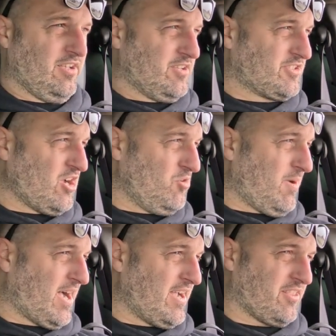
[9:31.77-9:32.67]
So
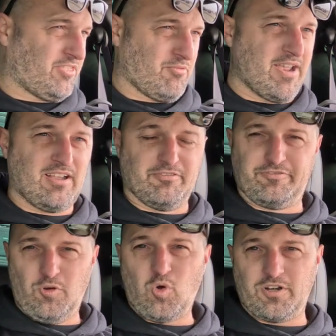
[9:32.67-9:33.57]
by threat of
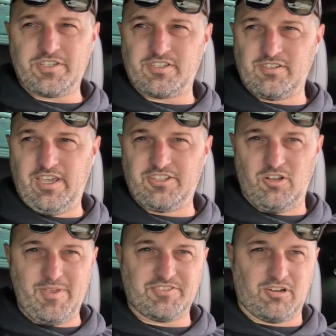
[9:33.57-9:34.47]
force, he
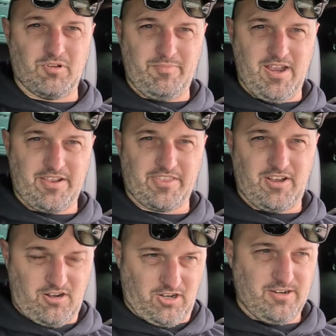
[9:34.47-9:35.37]
told me he's going to rip me out of the
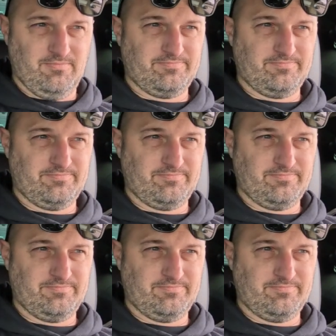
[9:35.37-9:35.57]
car,